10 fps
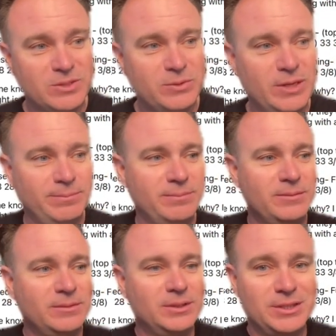Well,
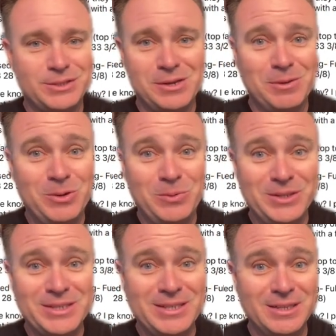let's talk about what
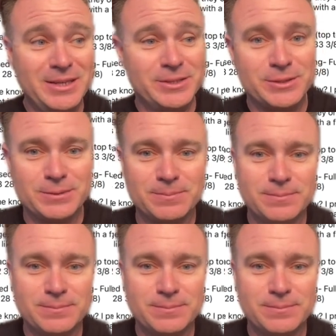the deal is.